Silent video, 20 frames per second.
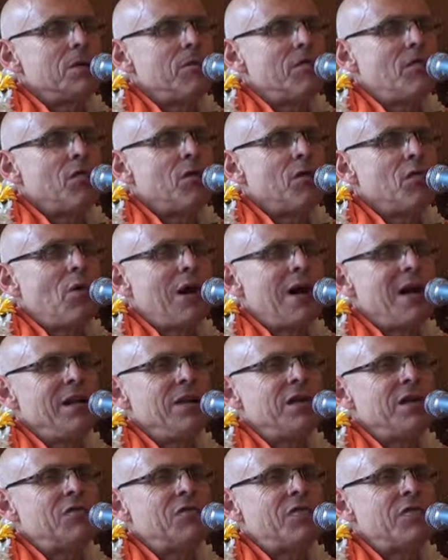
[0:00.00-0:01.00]
for a
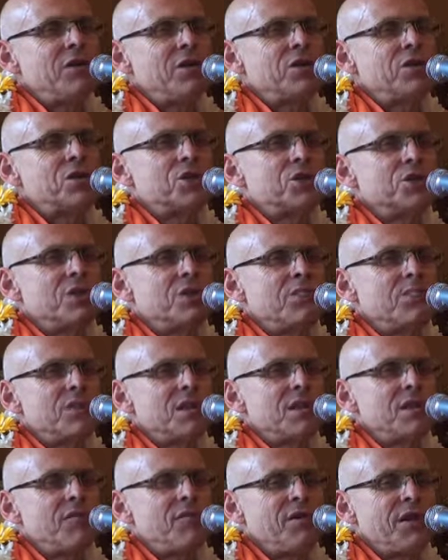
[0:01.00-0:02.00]
while it functioned,
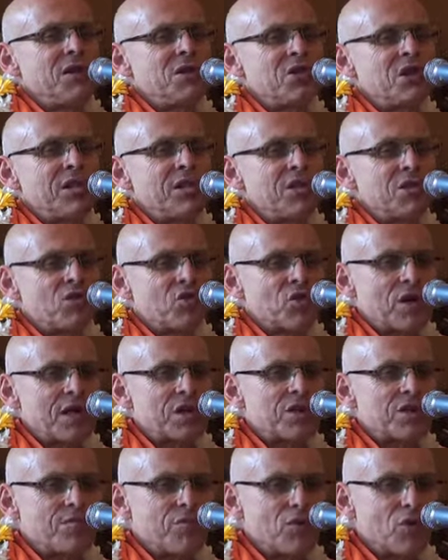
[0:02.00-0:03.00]
but eventually the
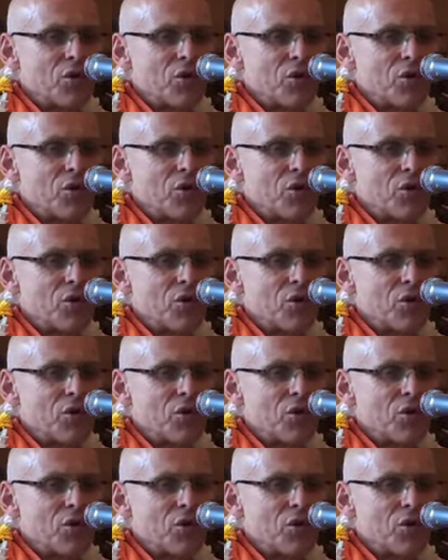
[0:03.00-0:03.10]
trust